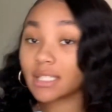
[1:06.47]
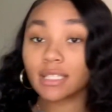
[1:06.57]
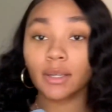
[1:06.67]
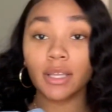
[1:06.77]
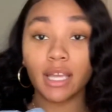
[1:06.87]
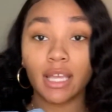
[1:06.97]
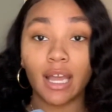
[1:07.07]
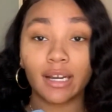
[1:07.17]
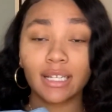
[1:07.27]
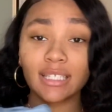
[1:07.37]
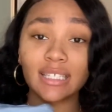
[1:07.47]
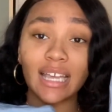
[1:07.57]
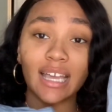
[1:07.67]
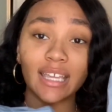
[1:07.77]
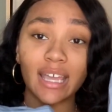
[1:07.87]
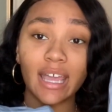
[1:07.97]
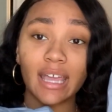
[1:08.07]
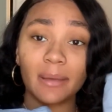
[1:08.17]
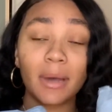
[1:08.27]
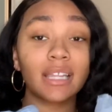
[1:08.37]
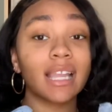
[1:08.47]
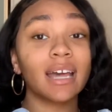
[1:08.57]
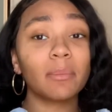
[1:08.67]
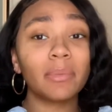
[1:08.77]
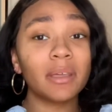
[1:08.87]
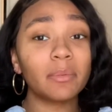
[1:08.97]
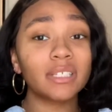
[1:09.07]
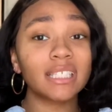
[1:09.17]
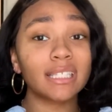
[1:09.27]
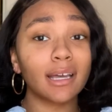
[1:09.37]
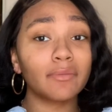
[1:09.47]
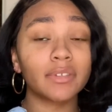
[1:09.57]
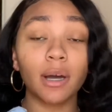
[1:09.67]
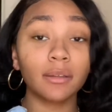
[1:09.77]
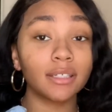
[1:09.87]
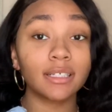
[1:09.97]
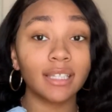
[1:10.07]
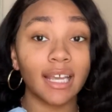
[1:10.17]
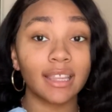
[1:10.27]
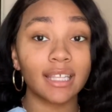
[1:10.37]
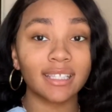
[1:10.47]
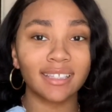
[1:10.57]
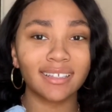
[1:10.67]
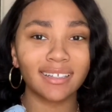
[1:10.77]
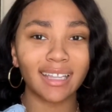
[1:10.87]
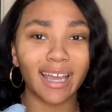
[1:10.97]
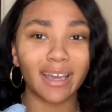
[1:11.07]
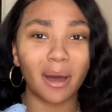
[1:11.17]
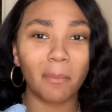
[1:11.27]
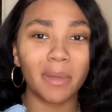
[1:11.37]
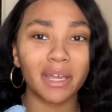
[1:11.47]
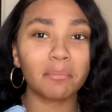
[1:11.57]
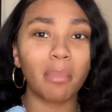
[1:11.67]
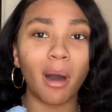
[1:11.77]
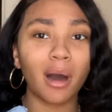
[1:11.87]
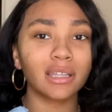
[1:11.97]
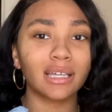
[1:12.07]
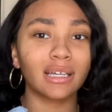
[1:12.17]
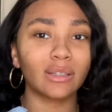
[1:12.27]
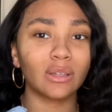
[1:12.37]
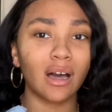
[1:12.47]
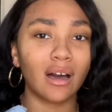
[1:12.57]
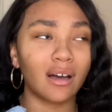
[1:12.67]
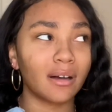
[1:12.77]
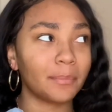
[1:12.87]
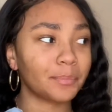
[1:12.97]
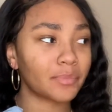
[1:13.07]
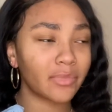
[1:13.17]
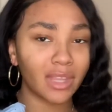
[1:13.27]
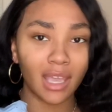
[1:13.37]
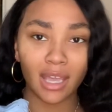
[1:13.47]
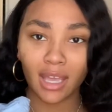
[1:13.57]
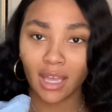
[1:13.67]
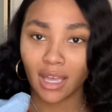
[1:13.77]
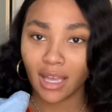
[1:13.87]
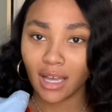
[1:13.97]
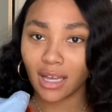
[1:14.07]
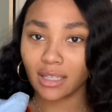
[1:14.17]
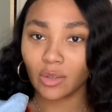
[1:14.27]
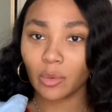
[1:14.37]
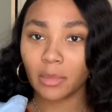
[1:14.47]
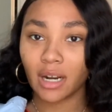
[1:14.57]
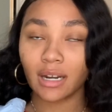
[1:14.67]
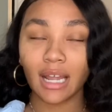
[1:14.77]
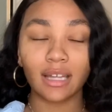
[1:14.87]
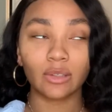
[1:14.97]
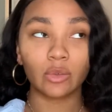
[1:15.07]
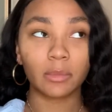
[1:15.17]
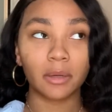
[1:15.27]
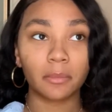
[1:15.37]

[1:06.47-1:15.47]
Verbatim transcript: so yeah, y'all, this is how it came. A lot of people's stuff don't look like this. It looked like a big ball of um aluminum, not aluminum.